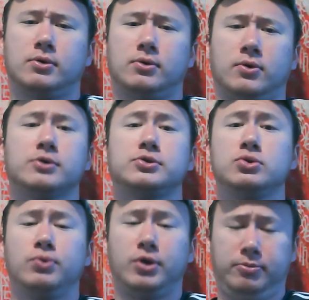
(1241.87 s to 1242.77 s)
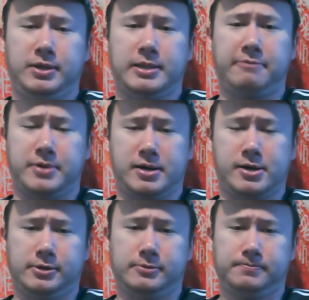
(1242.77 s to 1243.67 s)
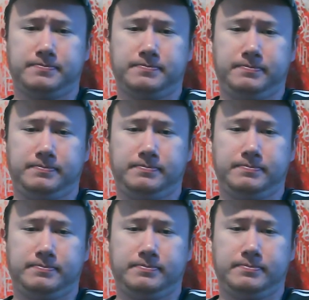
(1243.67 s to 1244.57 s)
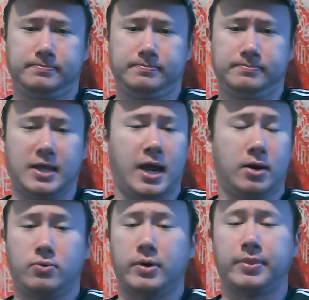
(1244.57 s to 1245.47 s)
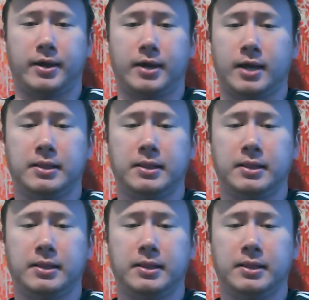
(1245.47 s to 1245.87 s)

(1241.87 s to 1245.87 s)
or else you will be left behind. And I don't want that.